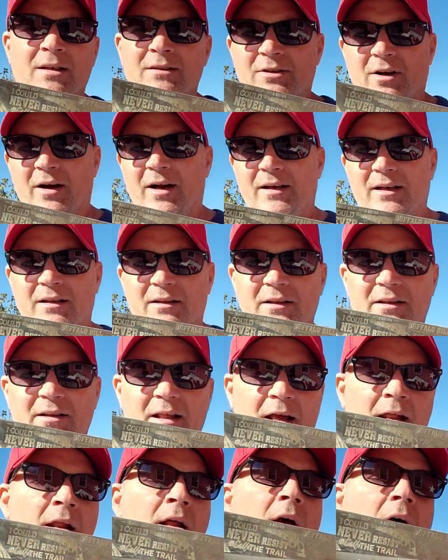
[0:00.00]
Sorry, I had to clean
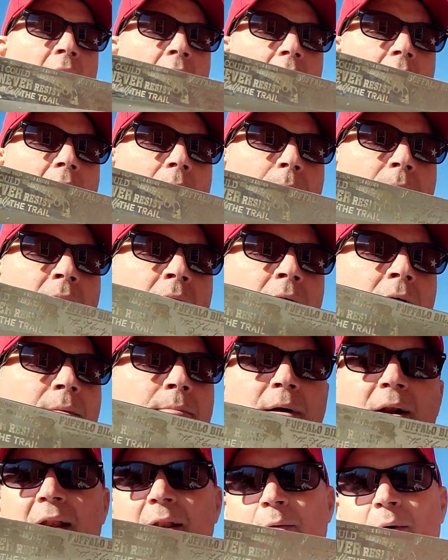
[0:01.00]
that. Um,
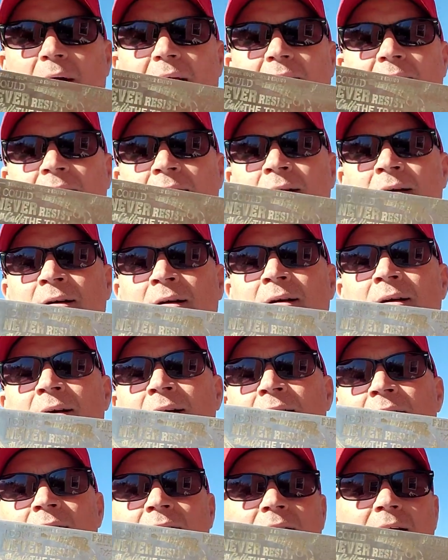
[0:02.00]
but anyway,
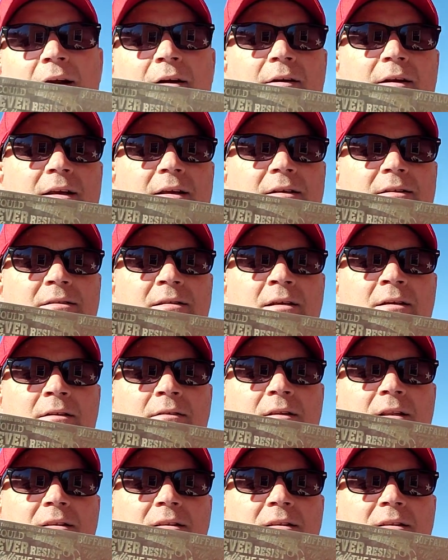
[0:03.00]
here it is.